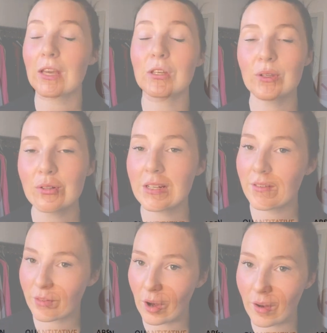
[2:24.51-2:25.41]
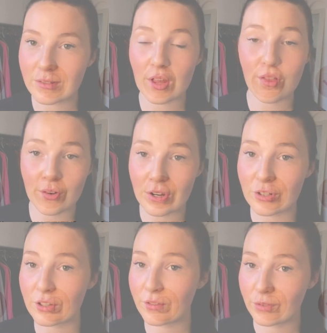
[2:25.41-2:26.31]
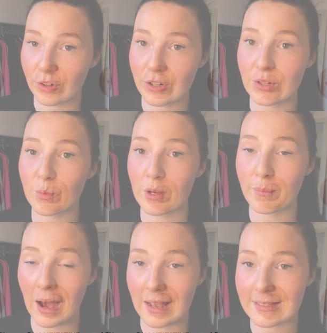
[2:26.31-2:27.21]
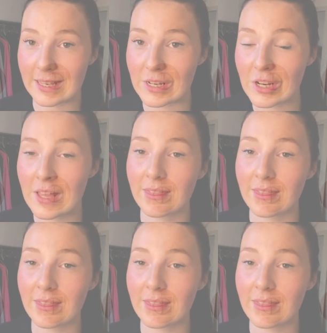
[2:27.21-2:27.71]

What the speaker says: It usually involves a 300 to 400 word passage